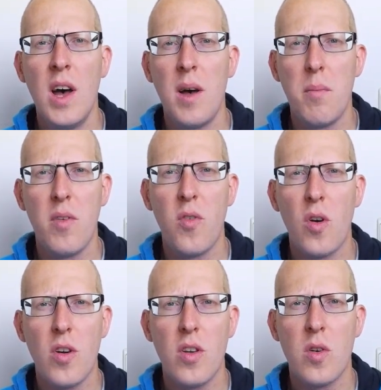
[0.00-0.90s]

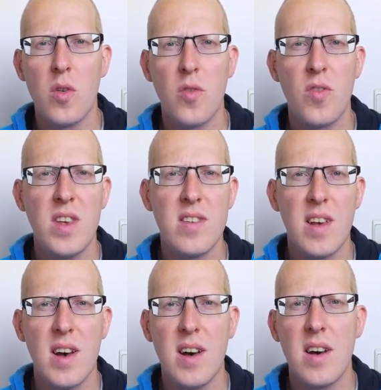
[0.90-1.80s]
before your
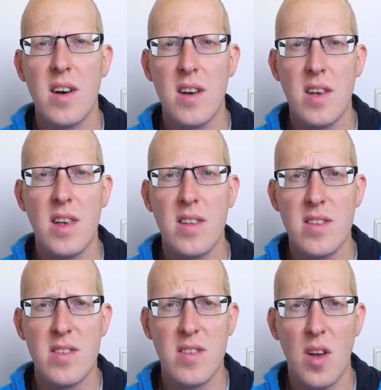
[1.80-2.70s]
visa
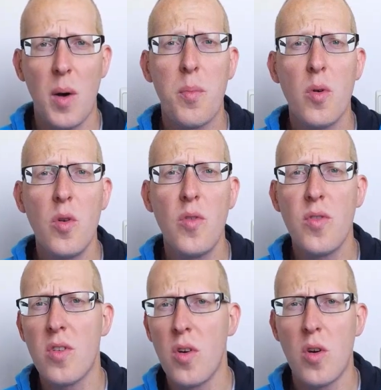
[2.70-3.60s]
is
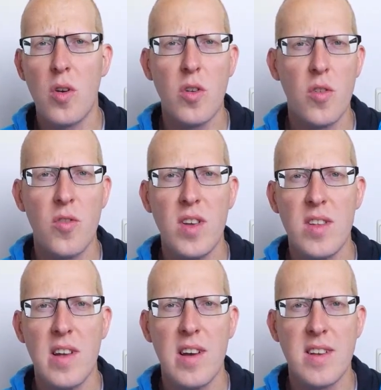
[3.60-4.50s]
approved or your
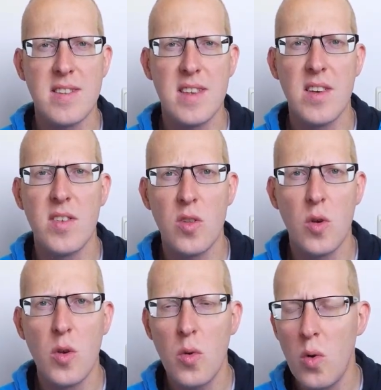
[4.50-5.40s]
visa is given to
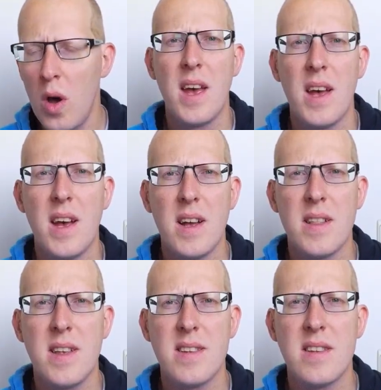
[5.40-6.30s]
you.
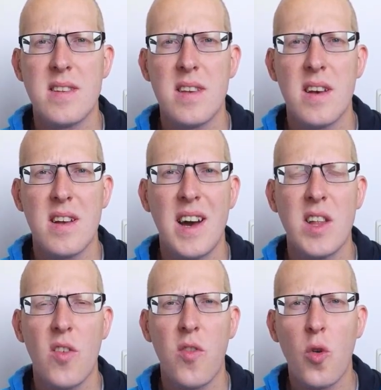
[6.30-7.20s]
This is a
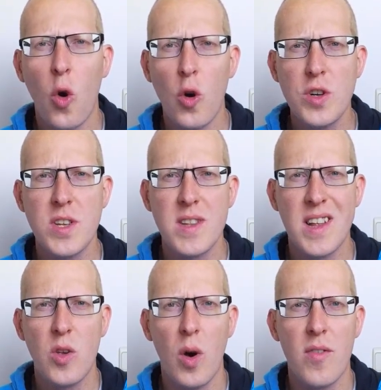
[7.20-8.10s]
kind of course
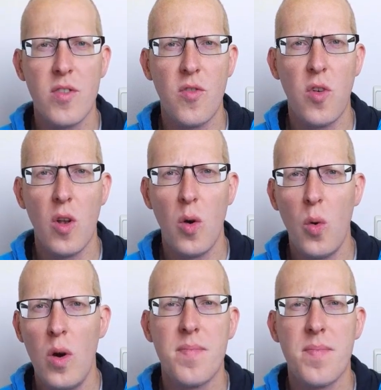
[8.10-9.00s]
that you have to
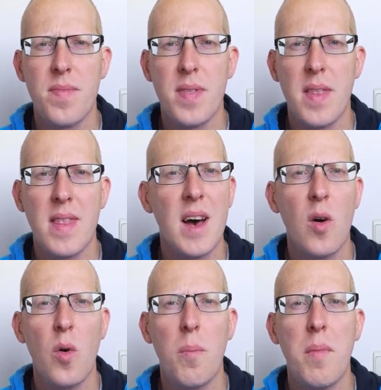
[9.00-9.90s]
follow.
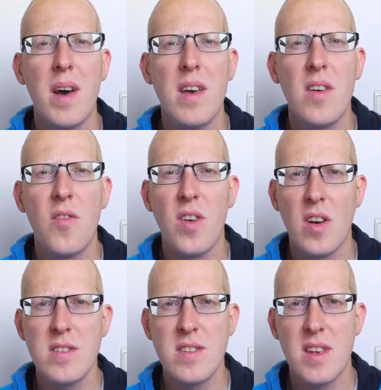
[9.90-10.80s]
Now, my
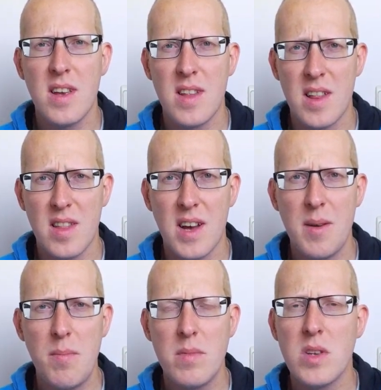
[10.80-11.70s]
fiance at that
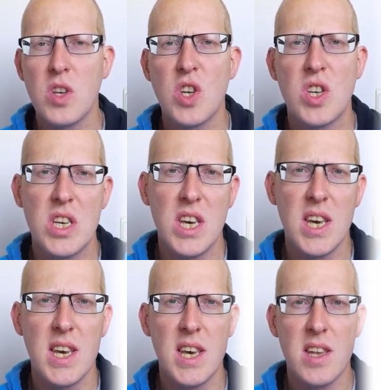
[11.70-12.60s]
time,
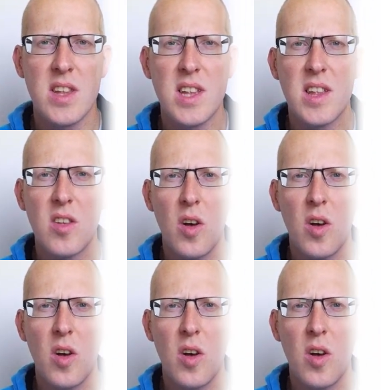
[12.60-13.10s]
she did it